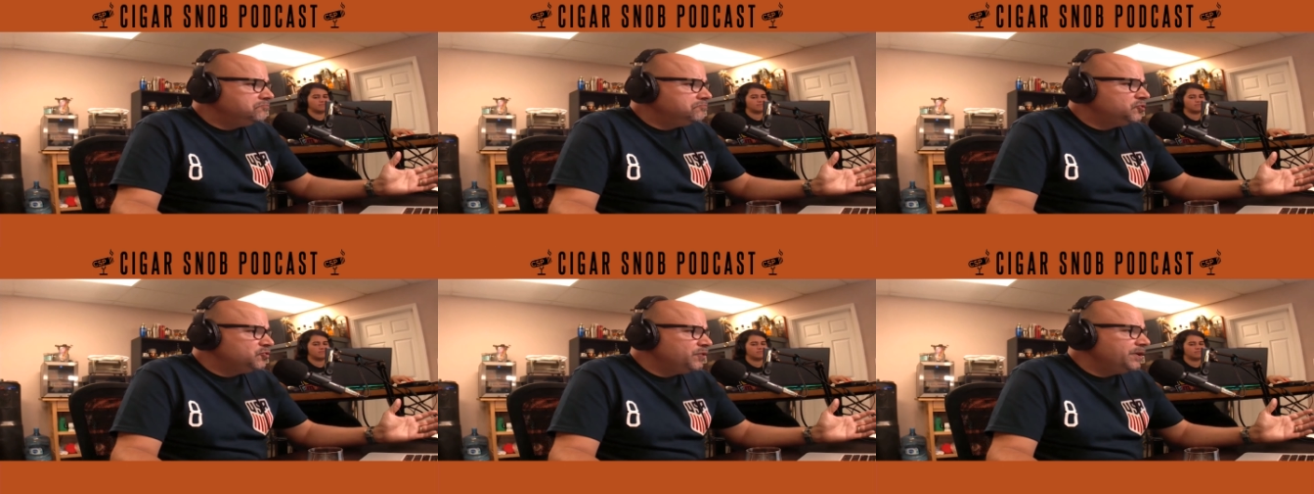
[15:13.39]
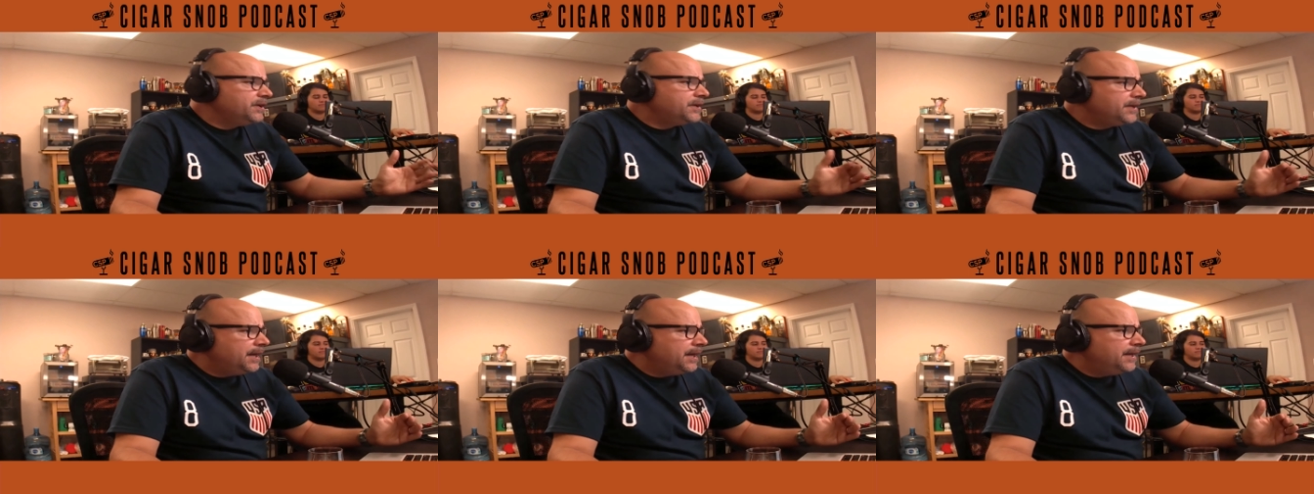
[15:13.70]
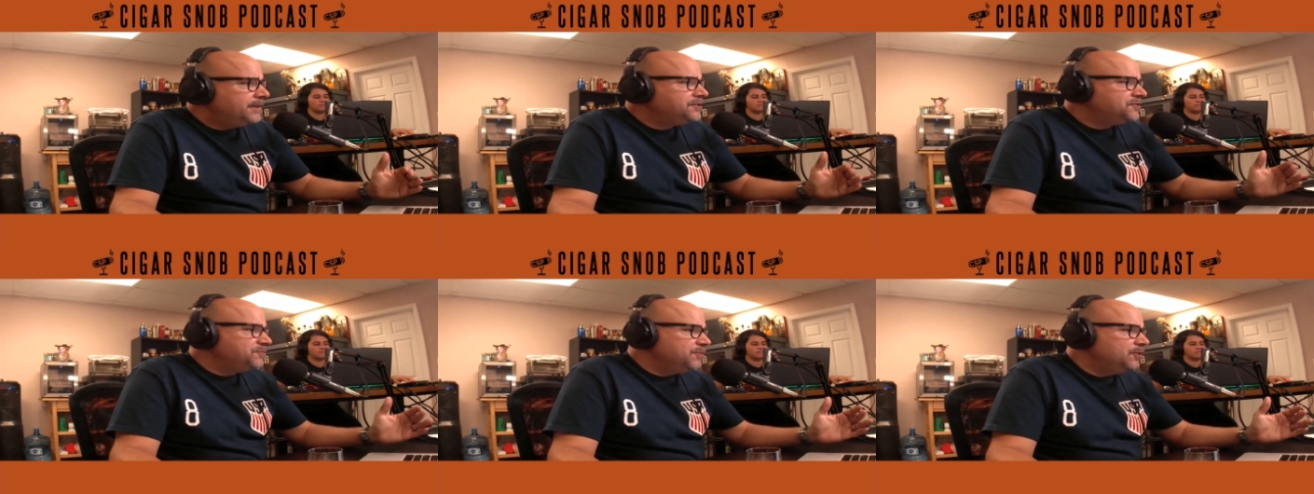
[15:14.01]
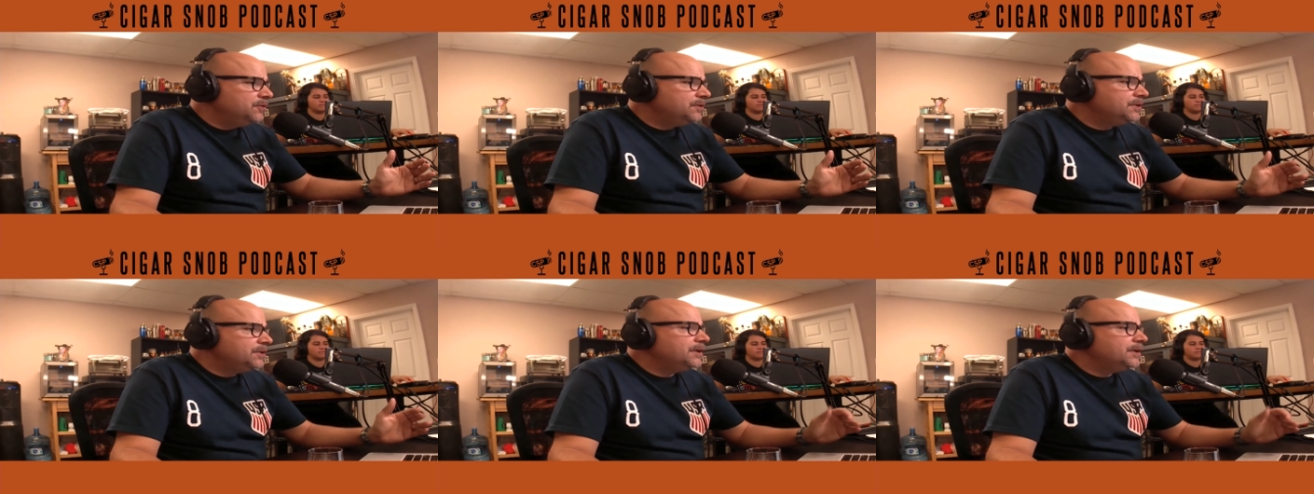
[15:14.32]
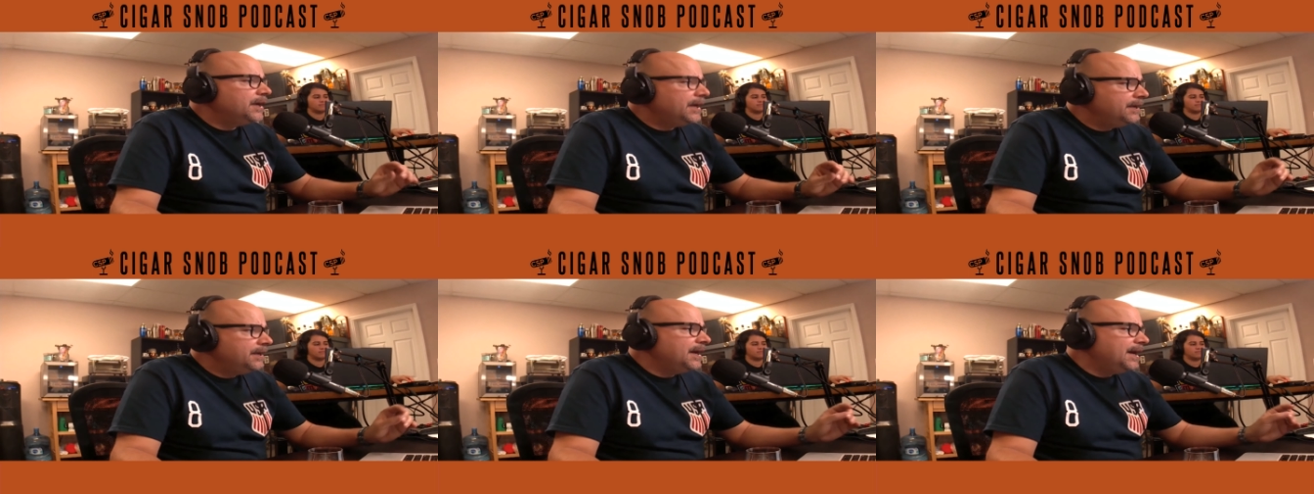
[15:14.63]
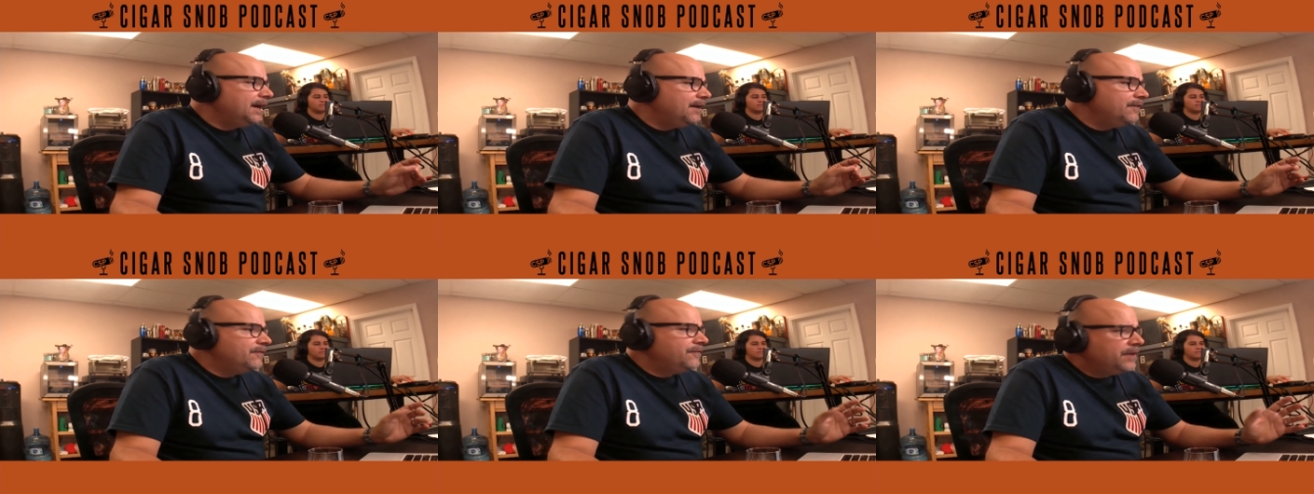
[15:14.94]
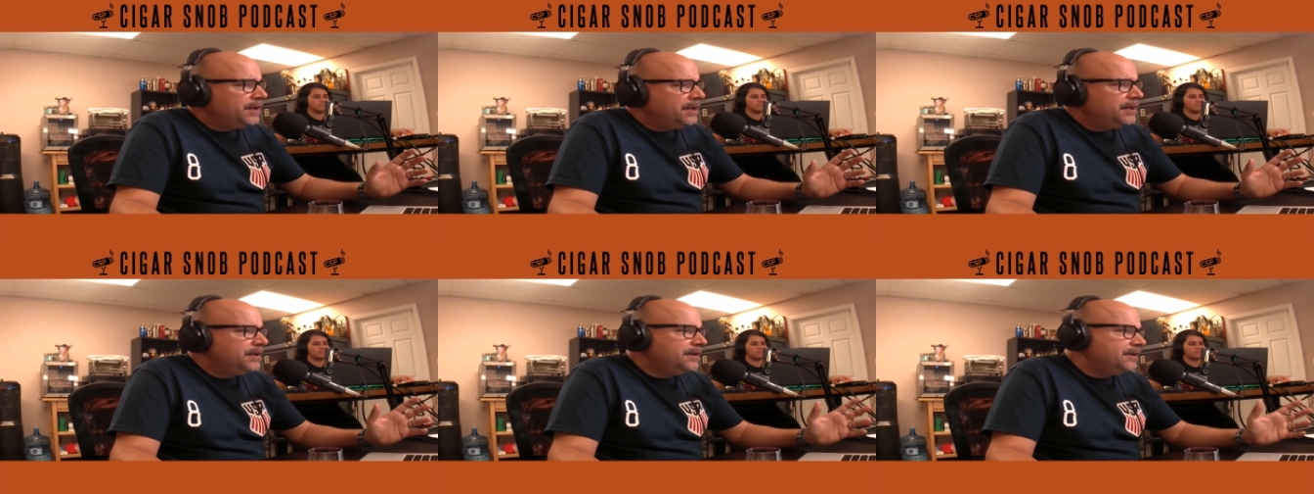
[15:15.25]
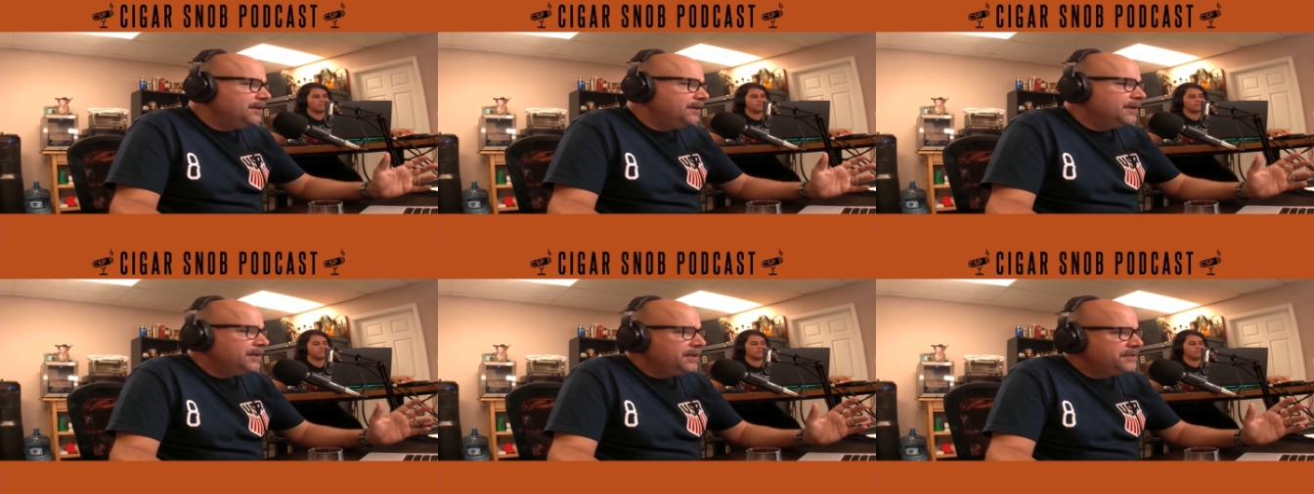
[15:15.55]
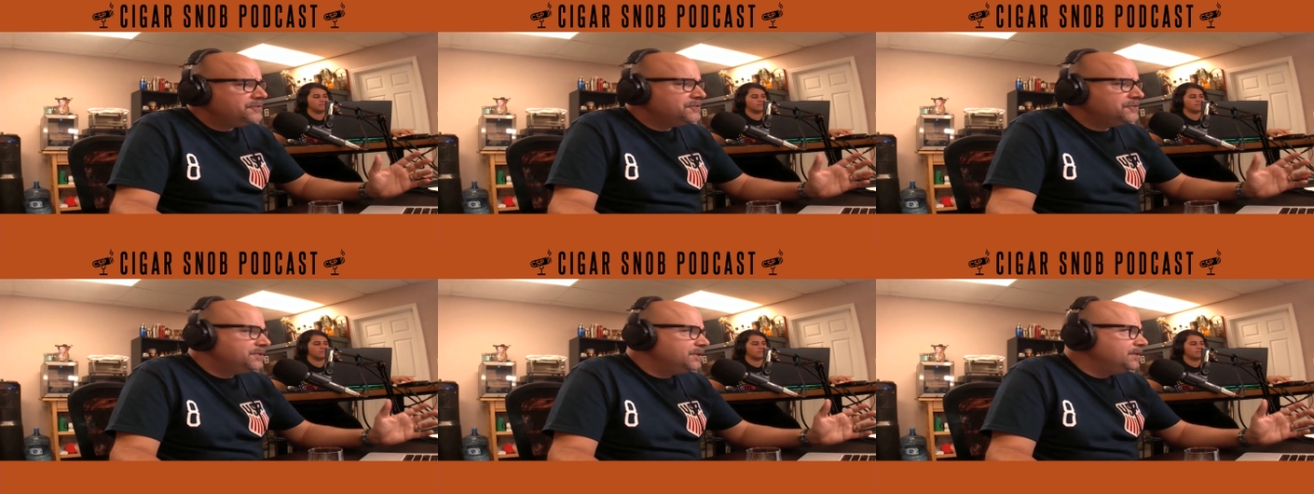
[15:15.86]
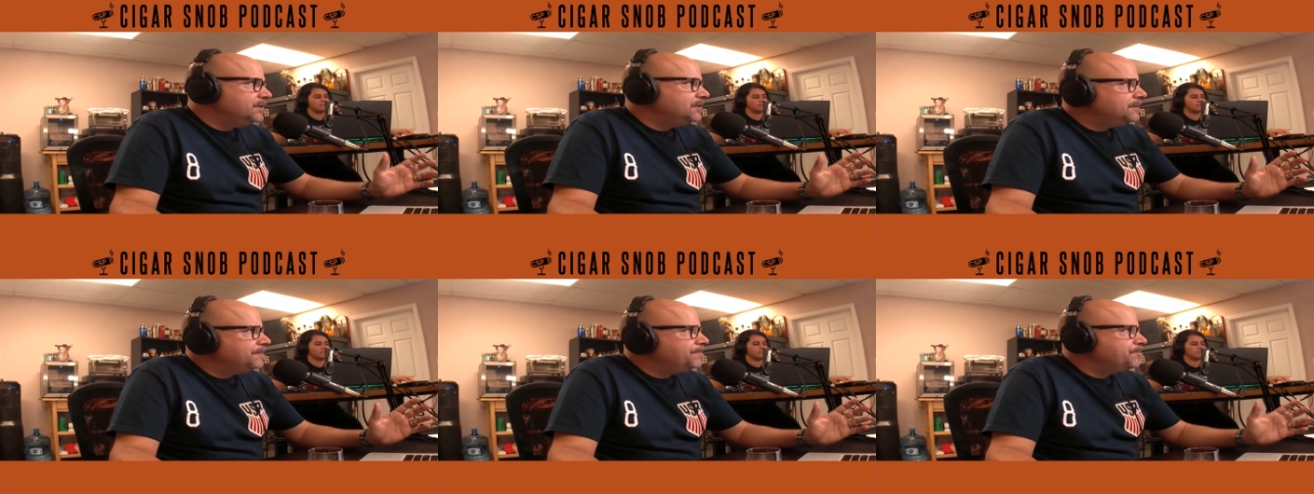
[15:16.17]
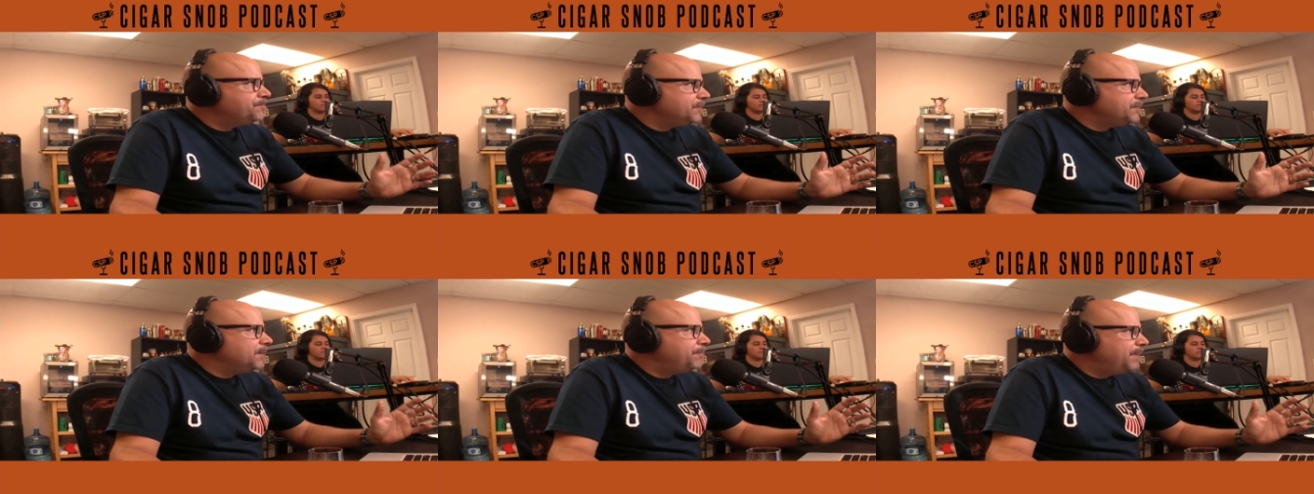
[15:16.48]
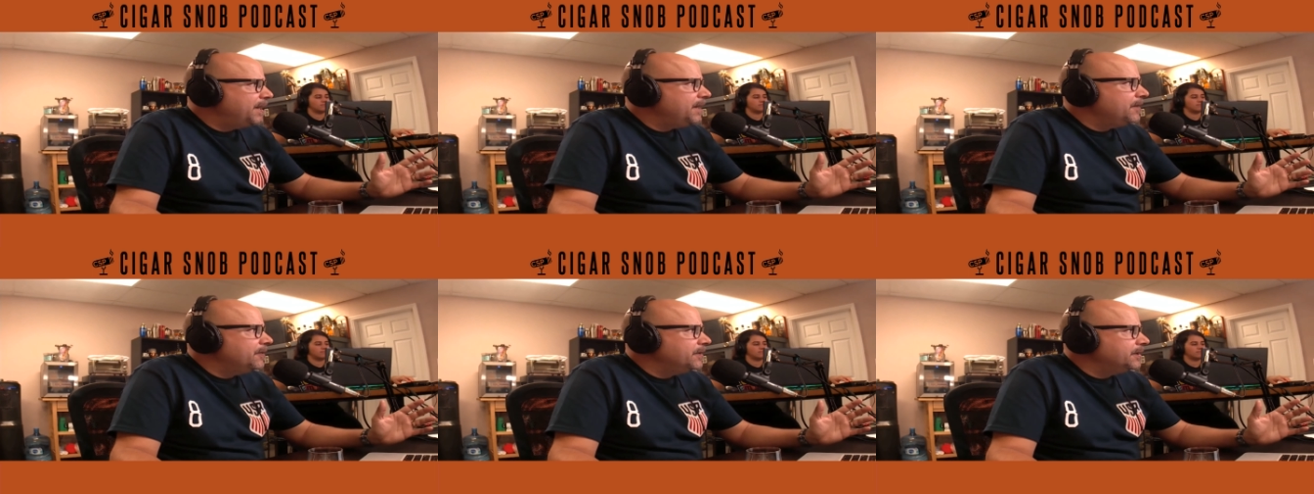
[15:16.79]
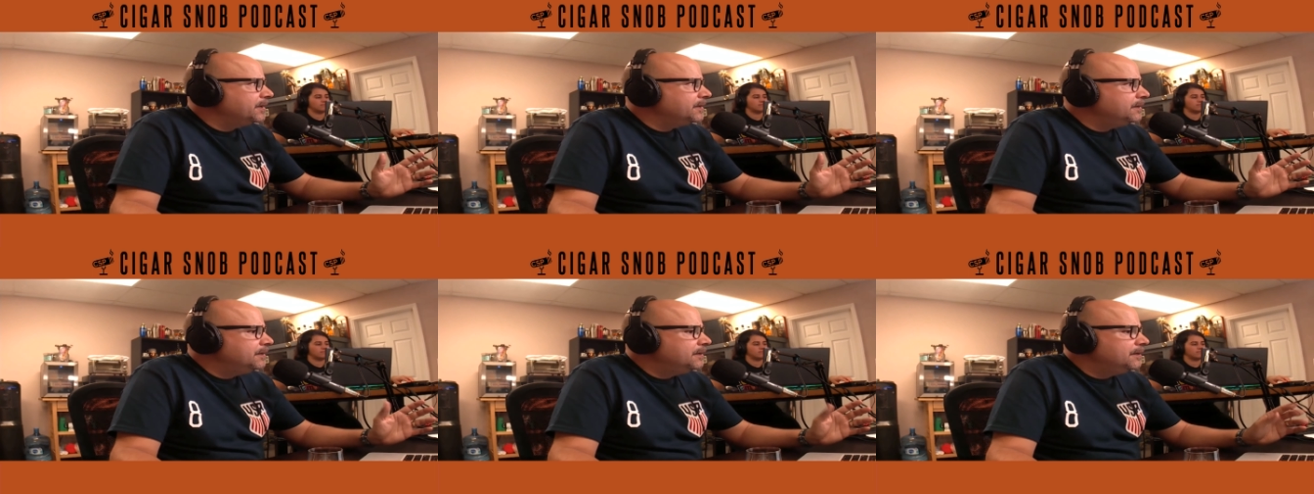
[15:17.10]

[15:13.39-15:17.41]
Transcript: drink and smoke and have a an interesting pairing